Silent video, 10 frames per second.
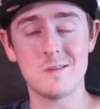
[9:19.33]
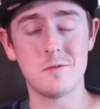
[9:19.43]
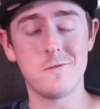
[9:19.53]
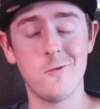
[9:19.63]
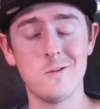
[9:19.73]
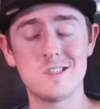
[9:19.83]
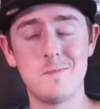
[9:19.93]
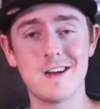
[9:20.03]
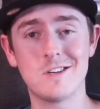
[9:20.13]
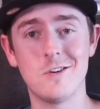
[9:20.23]
Number 4 is
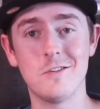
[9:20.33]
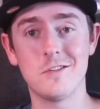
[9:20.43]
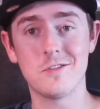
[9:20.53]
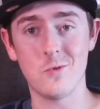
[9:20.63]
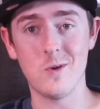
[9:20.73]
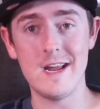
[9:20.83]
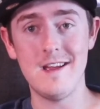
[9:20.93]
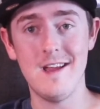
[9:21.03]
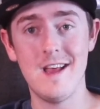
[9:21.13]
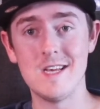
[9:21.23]
Spectre.
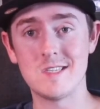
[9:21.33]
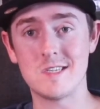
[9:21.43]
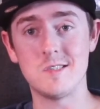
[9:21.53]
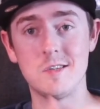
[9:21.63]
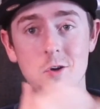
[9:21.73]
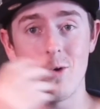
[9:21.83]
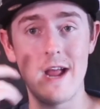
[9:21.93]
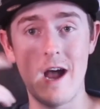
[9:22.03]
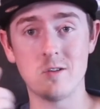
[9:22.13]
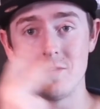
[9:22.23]
3 is Casino
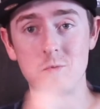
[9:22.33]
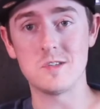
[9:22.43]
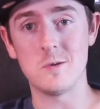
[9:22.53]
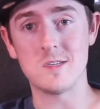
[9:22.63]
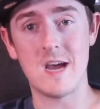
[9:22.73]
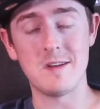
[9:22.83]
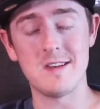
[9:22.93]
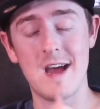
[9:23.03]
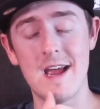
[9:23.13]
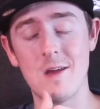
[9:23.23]
Royale. 2 is No Time to
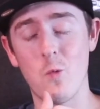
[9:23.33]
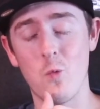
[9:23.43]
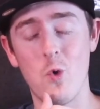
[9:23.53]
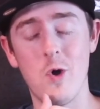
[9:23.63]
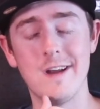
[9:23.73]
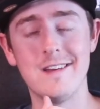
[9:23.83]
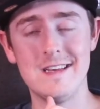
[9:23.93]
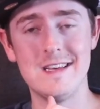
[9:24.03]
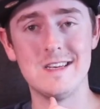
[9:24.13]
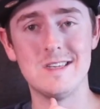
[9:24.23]
Die. And 1
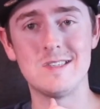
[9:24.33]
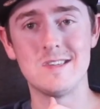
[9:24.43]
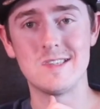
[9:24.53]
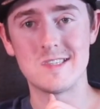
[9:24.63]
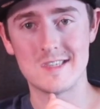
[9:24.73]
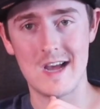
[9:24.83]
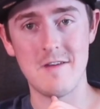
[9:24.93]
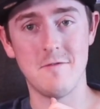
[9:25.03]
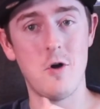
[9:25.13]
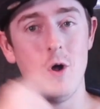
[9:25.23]
is
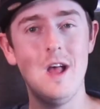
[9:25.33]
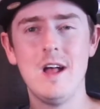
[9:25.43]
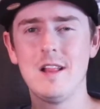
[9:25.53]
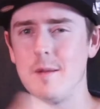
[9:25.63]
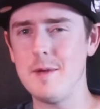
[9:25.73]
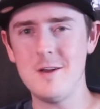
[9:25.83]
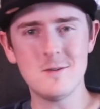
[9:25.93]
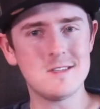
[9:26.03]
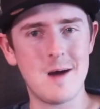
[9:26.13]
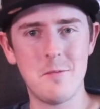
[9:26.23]
Skyfall. Let me know
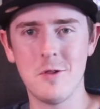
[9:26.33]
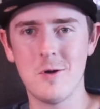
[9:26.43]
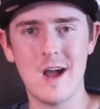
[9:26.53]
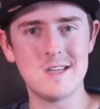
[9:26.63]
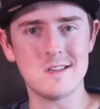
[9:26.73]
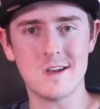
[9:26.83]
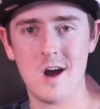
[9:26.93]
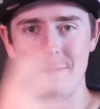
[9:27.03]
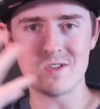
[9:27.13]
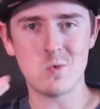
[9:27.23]
down below, guys, in the
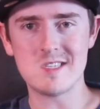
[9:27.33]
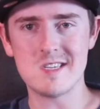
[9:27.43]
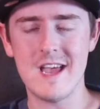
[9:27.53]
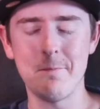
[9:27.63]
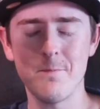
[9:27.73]
comments once again.